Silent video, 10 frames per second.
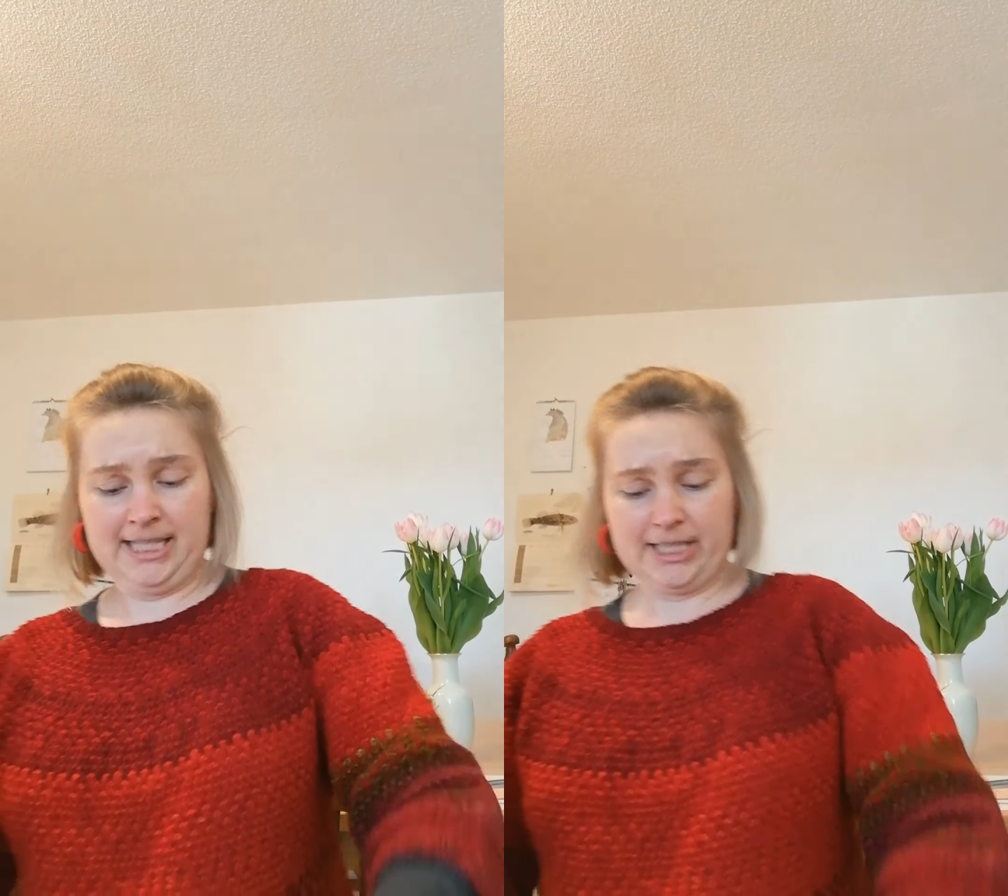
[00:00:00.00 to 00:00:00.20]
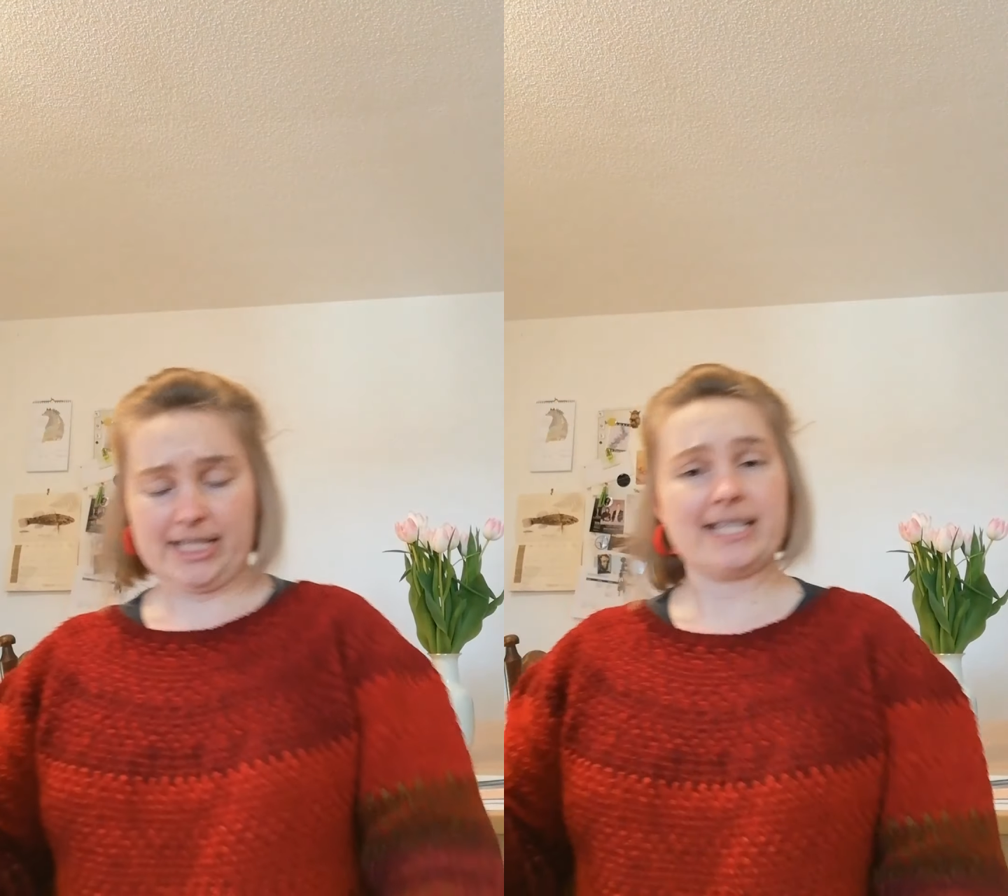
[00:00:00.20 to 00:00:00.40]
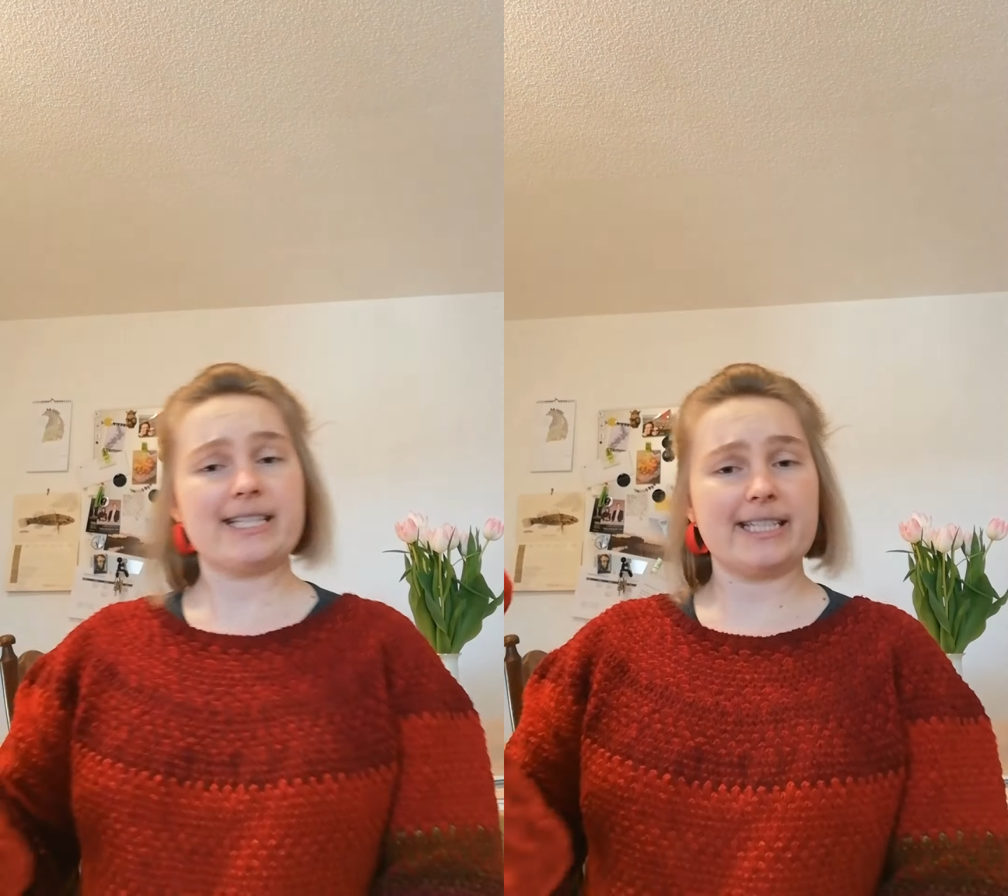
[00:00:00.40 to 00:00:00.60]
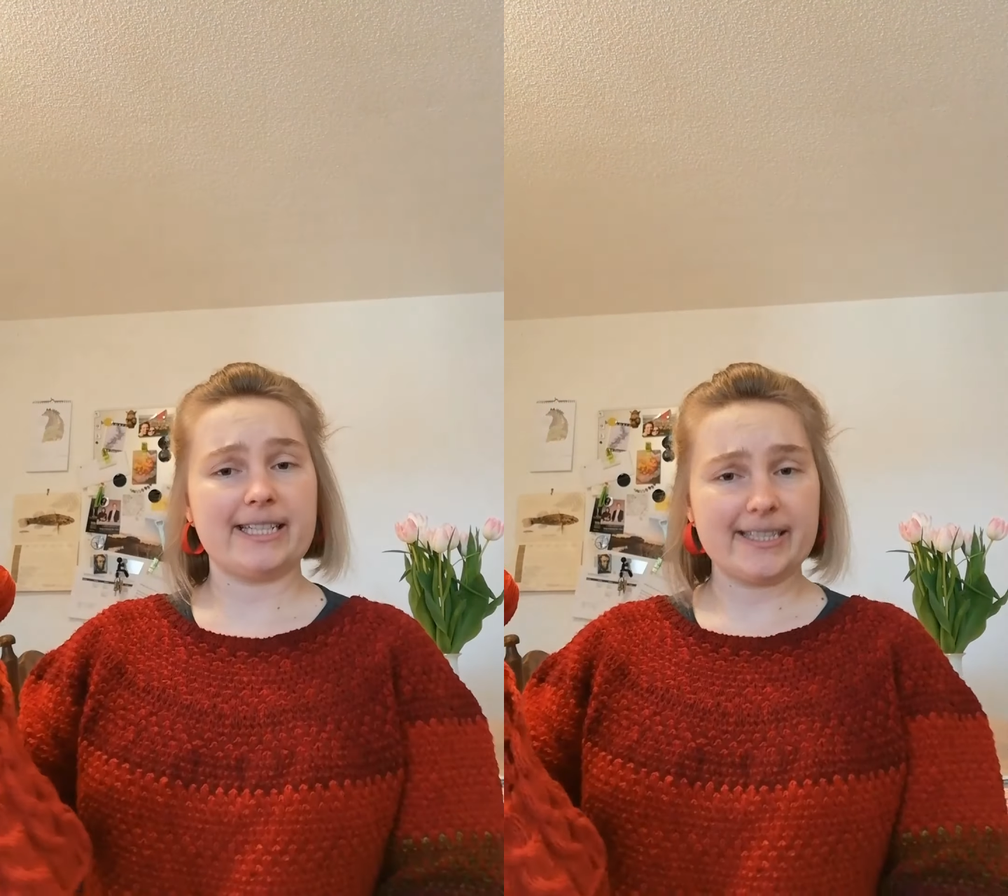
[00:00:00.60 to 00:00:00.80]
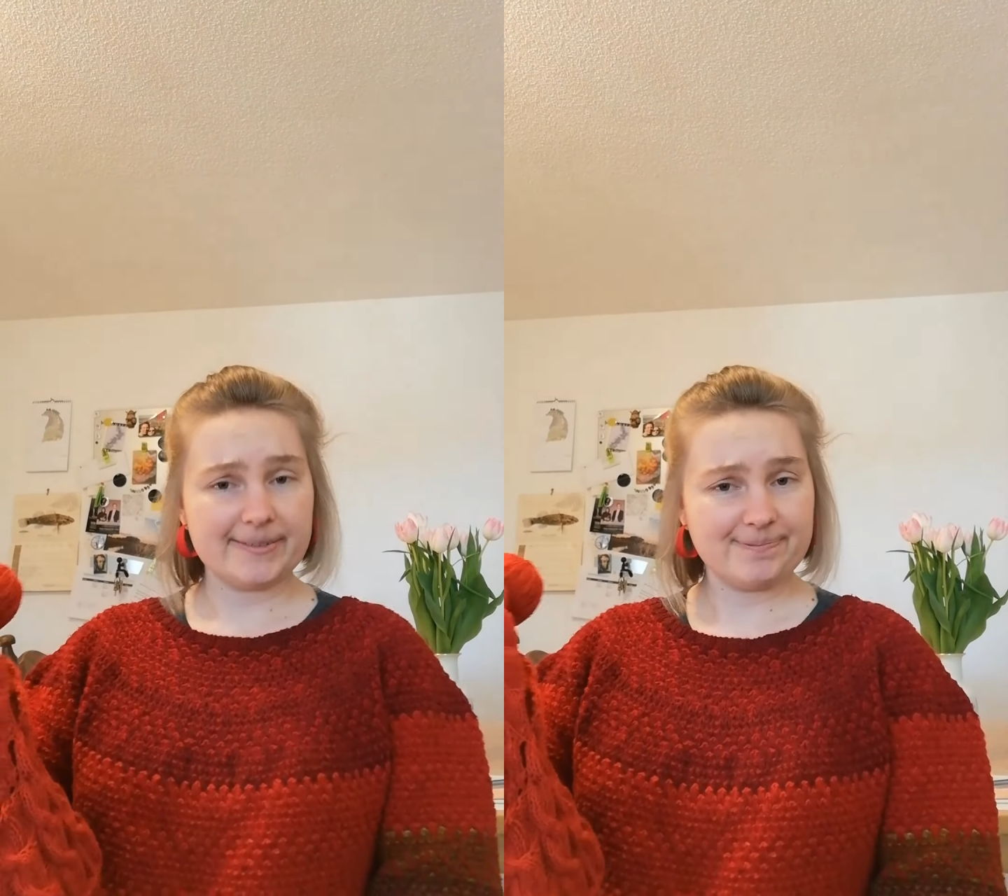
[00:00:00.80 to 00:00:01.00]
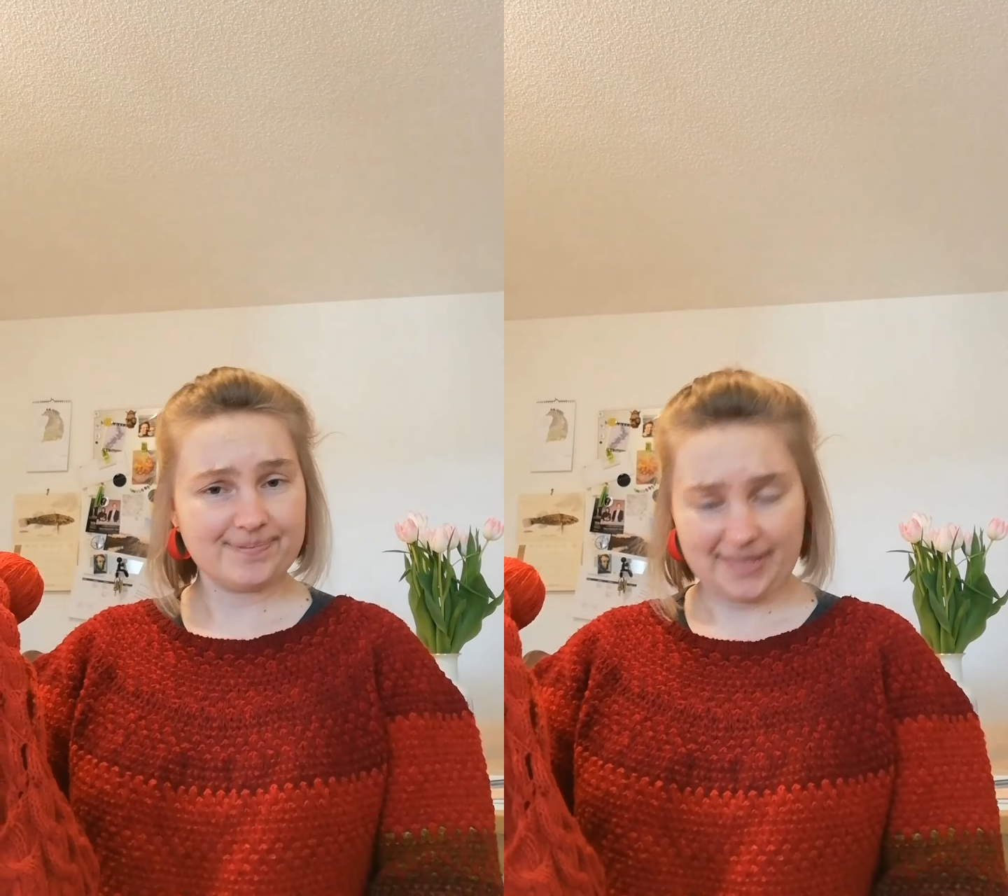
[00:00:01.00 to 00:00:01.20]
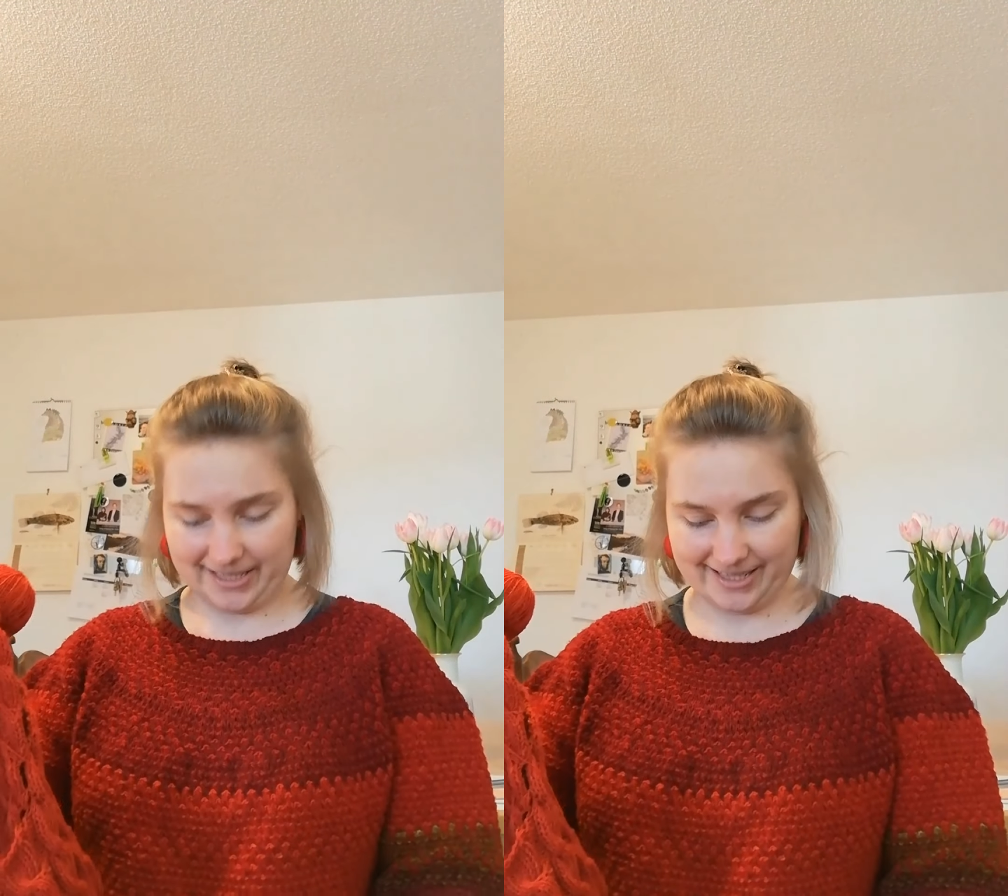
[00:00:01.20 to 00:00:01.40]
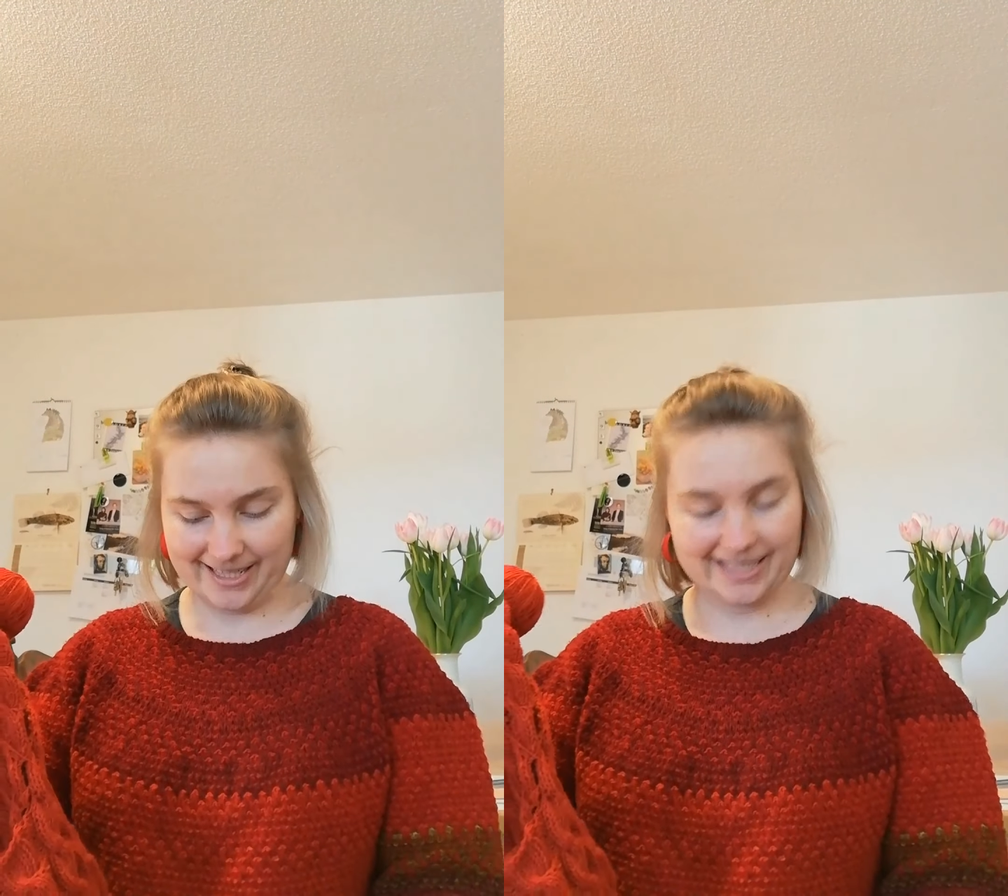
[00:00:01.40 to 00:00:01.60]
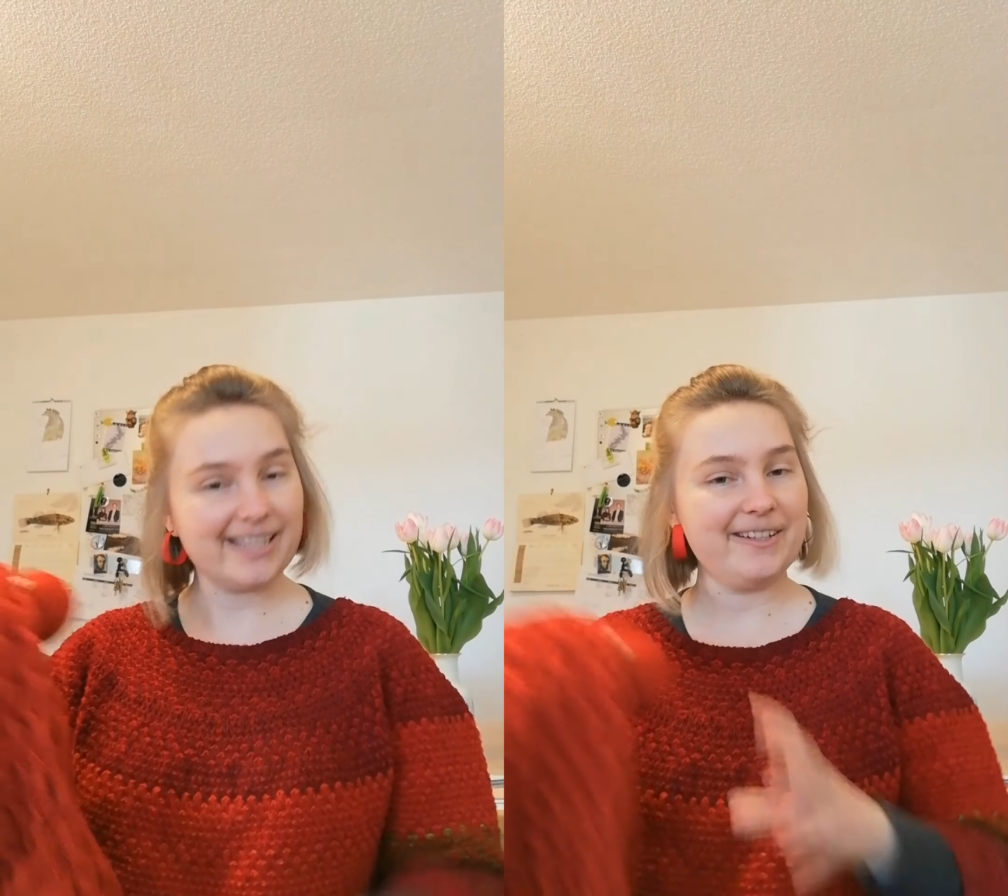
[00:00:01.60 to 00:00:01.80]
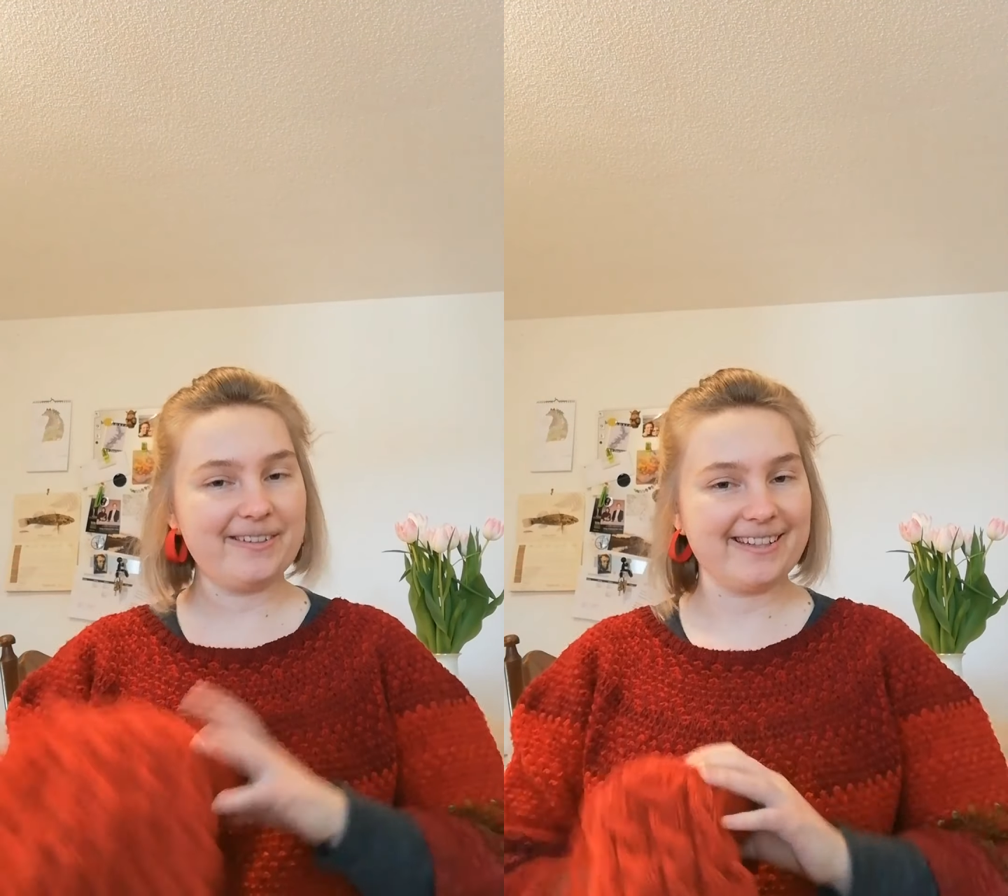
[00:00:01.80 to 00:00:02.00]
I just need to get
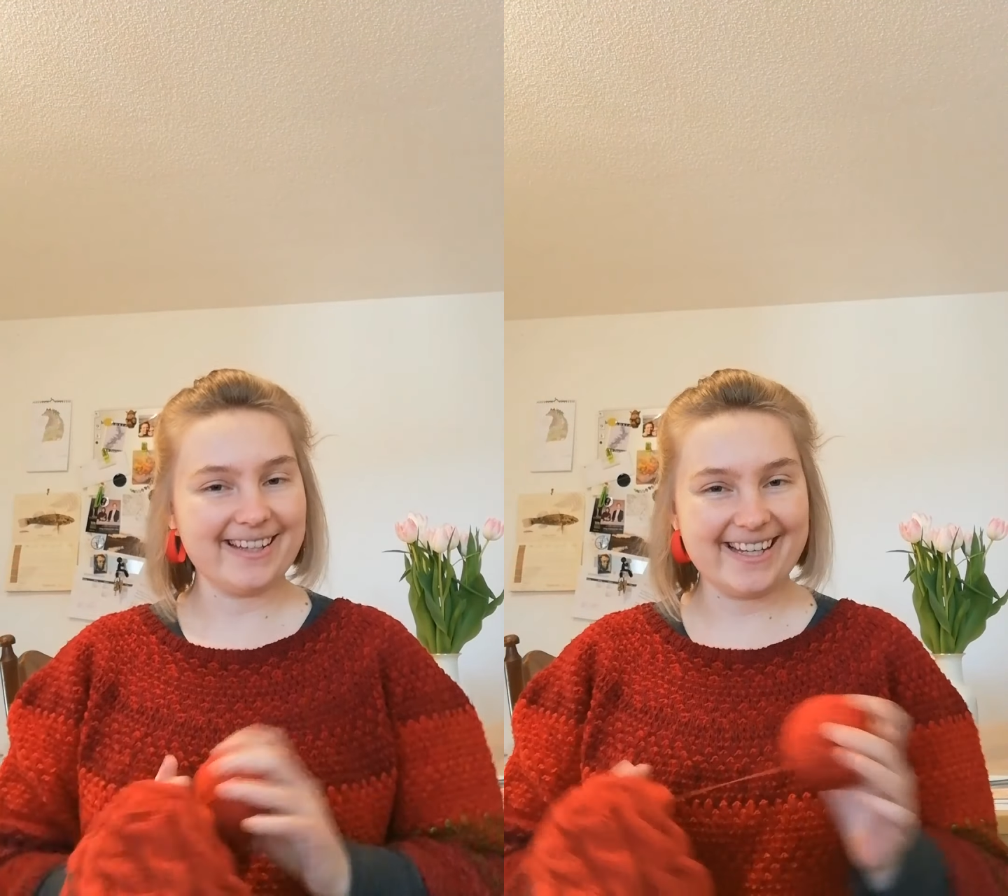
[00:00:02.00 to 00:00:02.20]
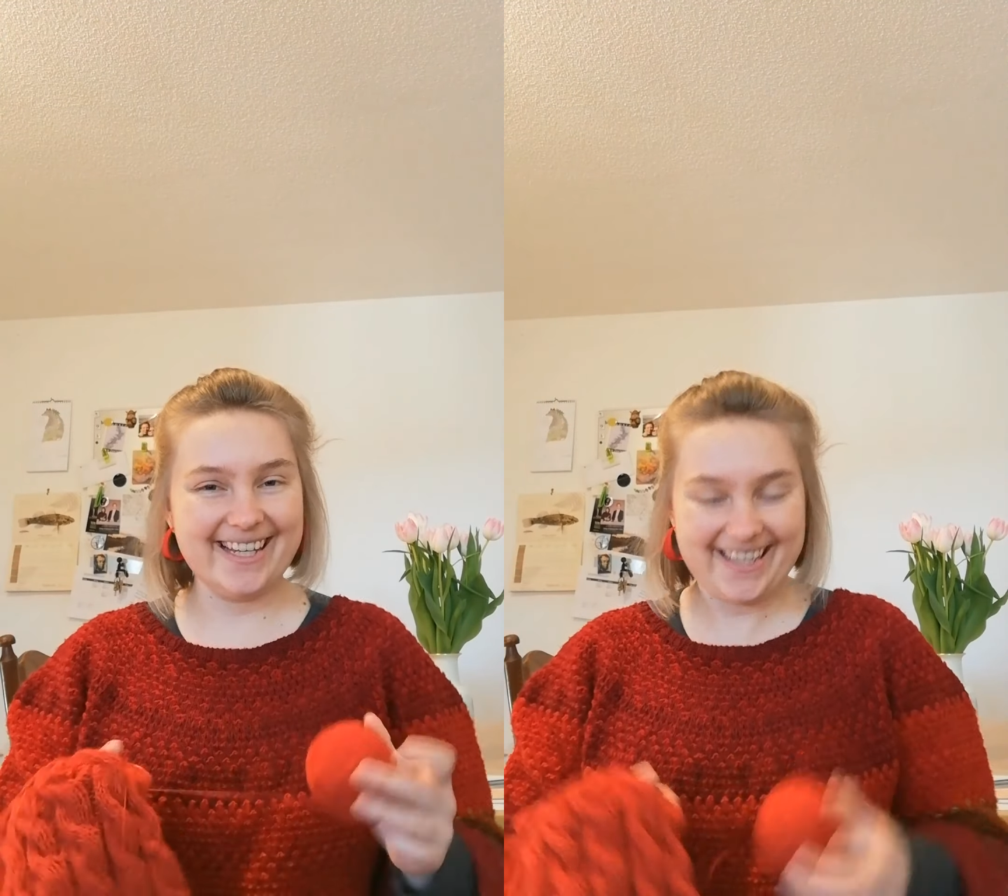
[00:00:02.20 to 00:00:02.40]
used to